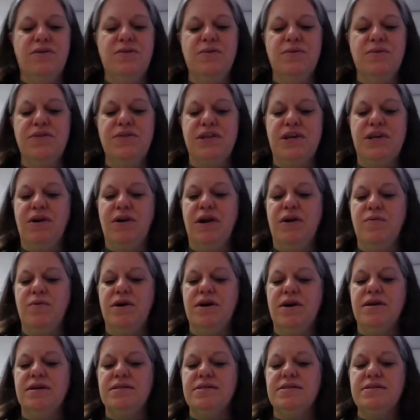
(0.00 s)
Well, there I
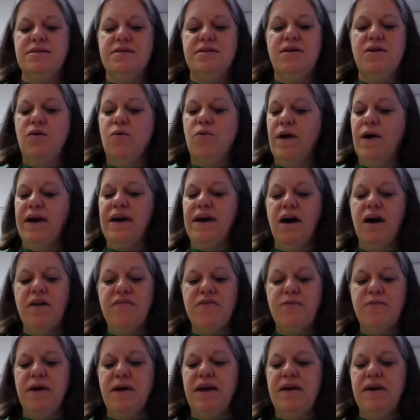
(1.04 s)
was, way off
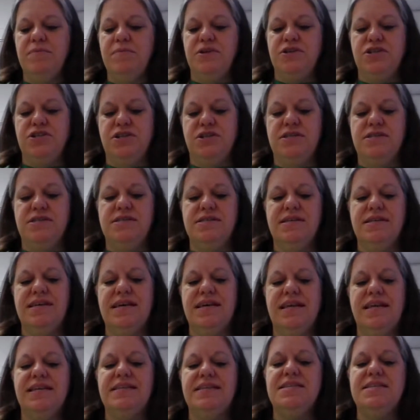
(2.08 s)
in my ambitions,
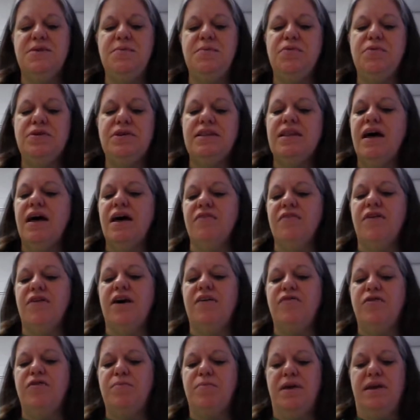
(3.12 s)
getting deeper in love
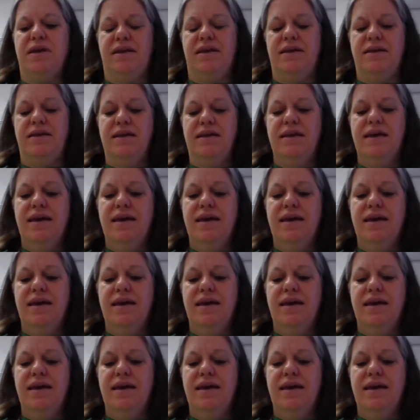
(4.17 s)
every minute.